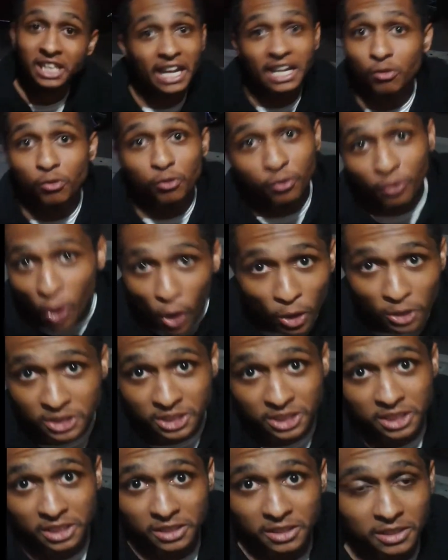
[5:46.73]
shit ain't a
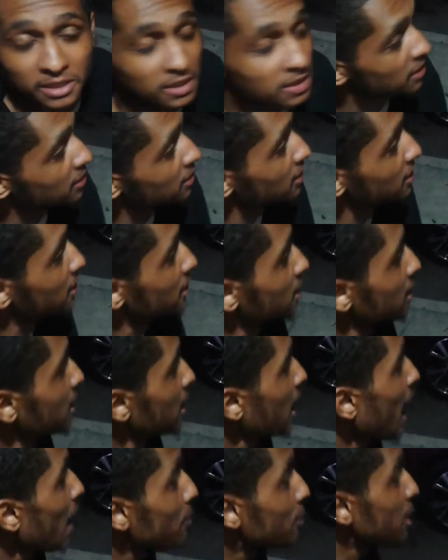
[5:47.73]
faucet.
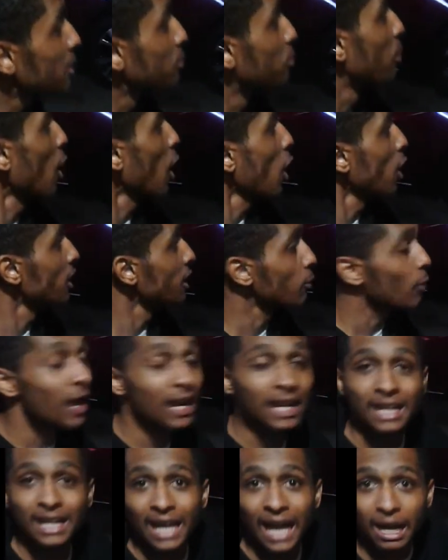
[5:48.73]
I be balling.
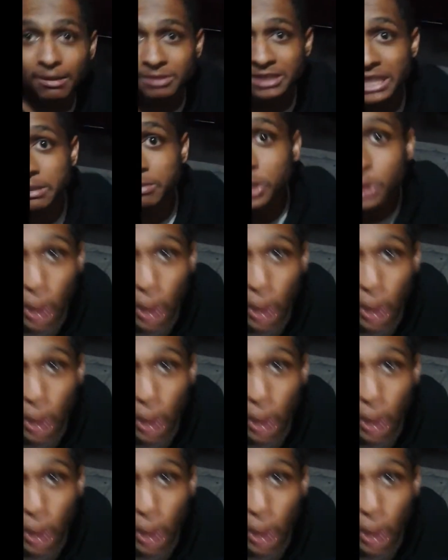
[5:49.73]
Why the cops keep